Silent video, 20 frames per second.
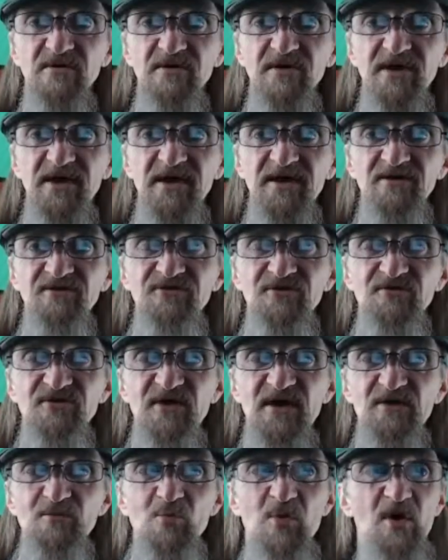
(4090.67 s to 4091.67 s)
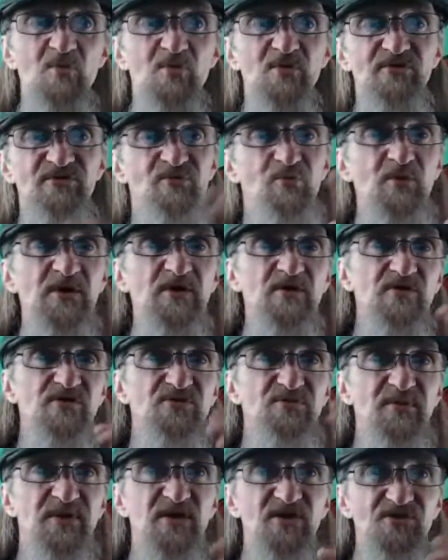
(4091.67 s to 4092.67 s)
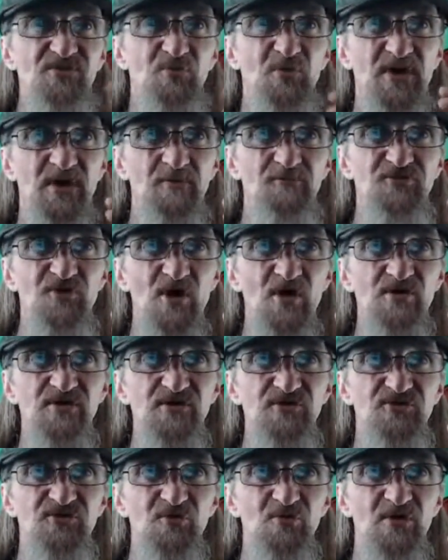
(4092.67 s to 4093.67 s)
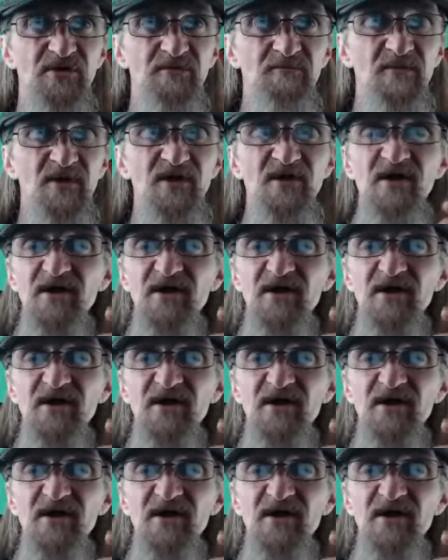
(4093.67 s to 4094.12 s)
And that what was weird is because when I'm talking to him,